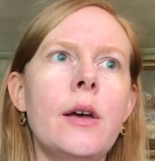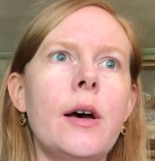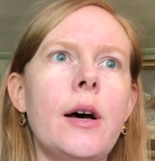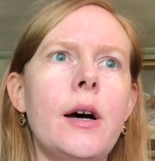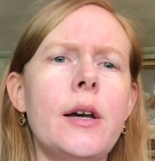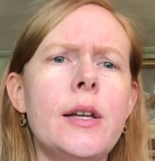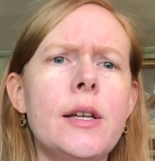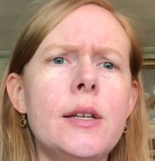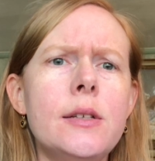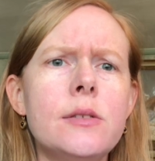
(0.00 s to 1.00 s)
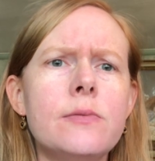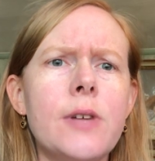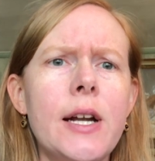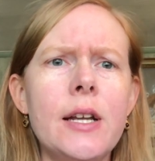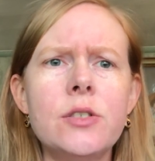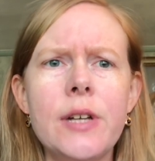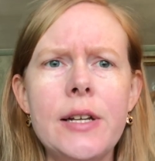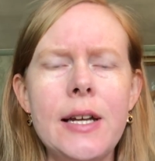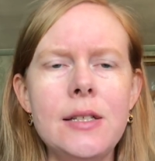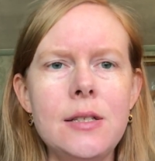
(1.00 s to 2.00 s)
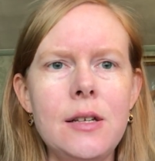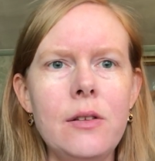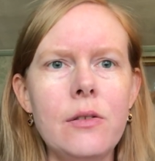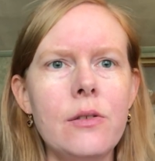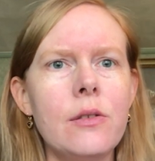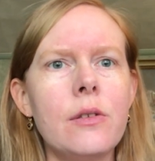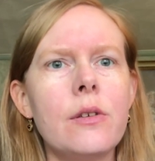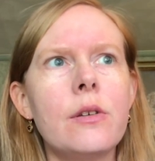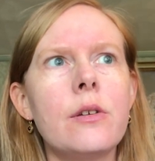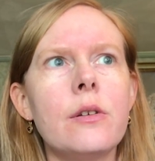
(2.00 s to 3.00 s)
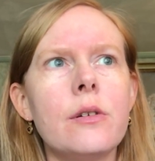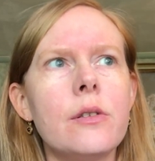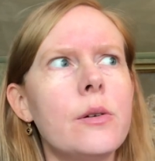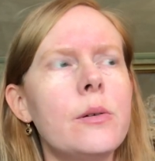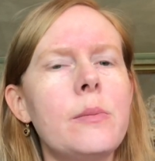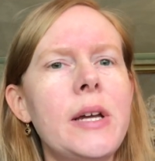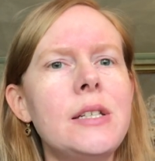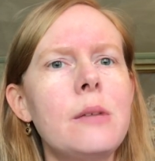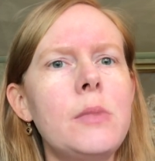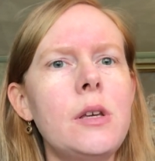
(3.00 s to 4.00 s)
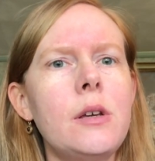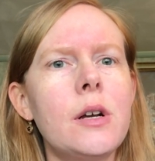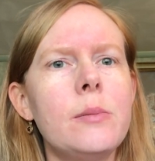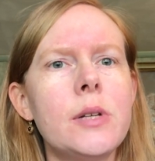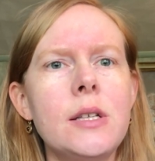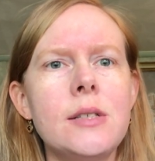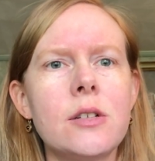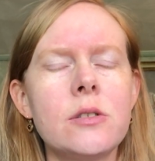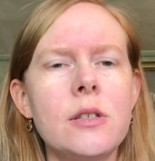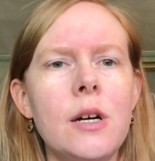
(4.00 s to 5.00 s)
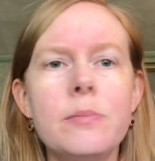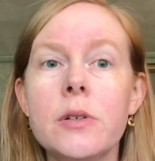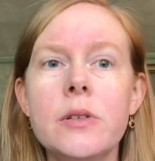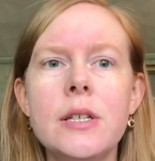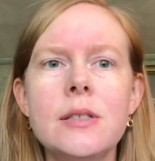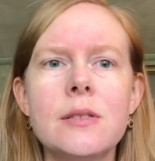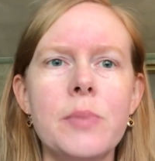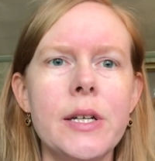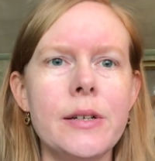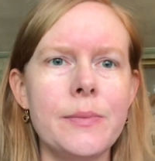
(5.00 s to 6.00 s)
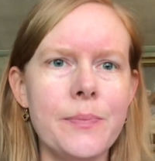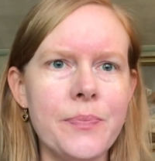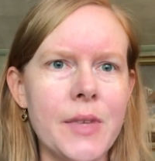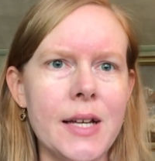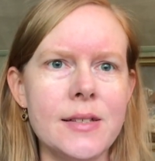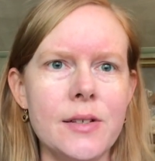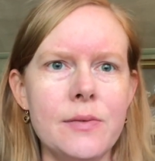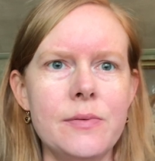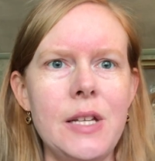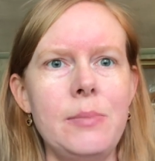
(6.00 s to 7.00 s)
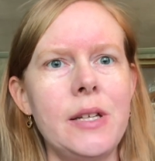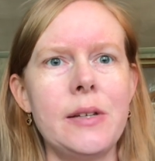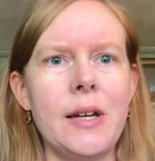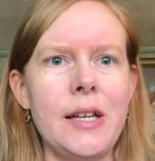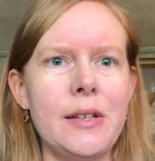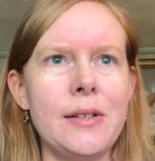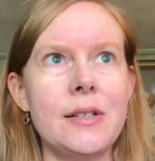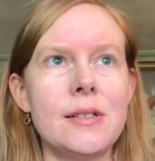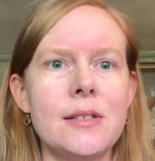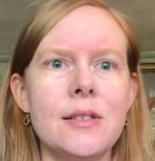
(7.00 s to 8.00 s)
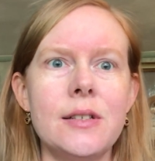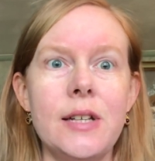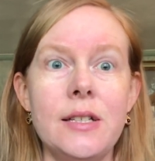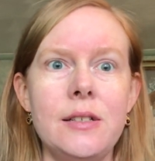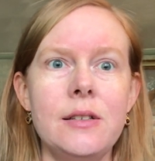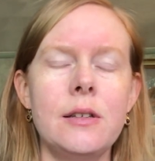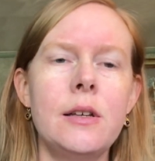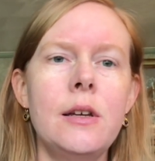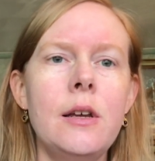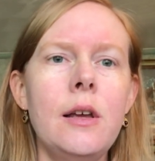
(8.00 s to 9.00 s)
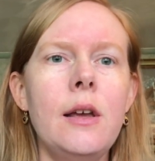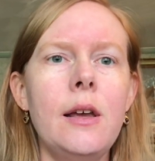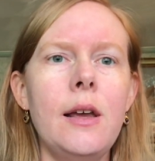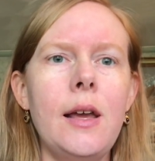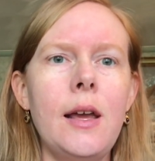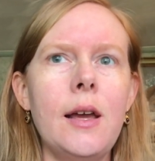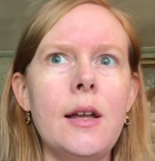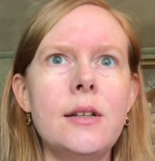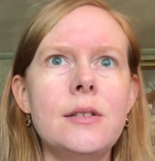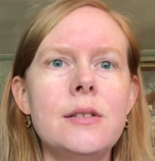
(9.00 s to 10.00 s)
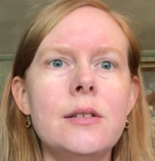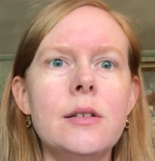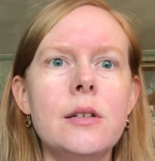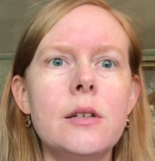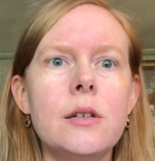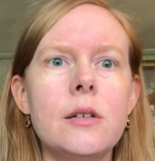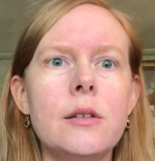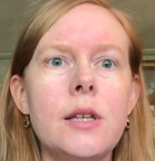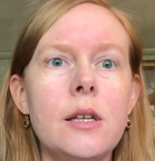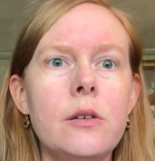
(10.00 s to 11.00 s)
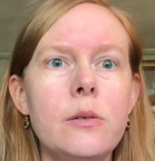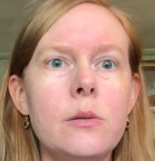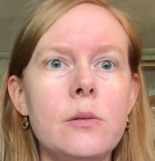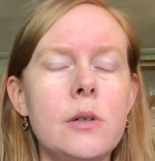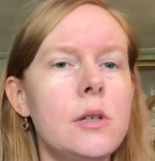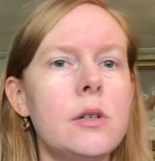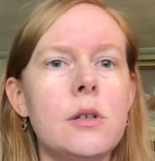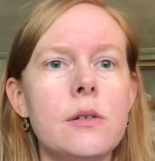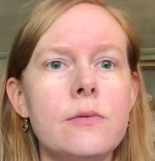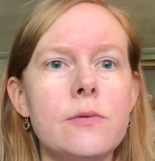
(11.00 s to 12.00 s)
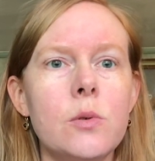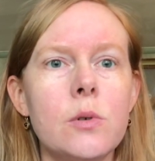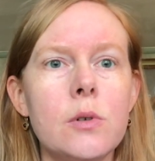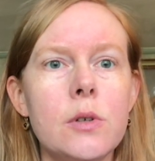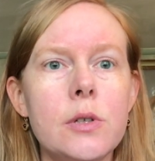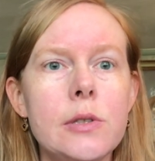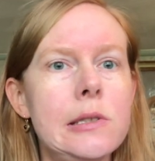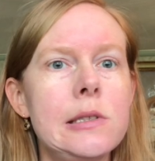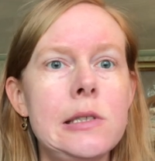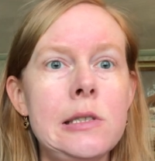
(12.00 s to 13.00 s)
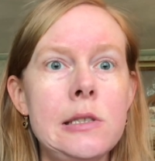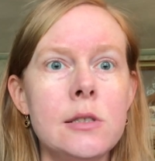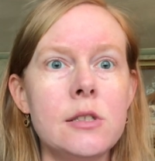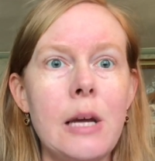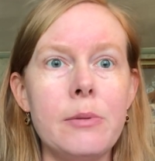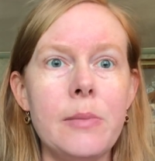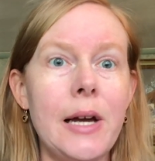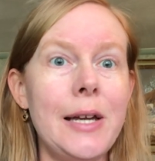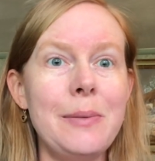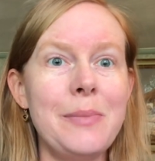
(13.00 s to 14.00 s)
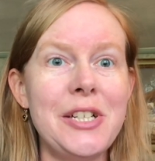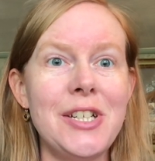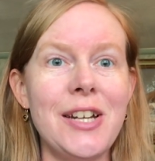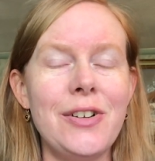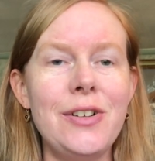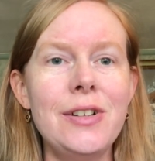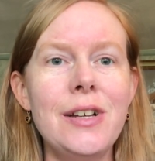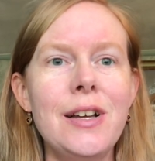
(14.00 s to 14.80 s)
It is Friday, July 19th, although it might take me a couple days to actually upload this, but as of taping it, it is the 19th. And thank you for stopping by my channel.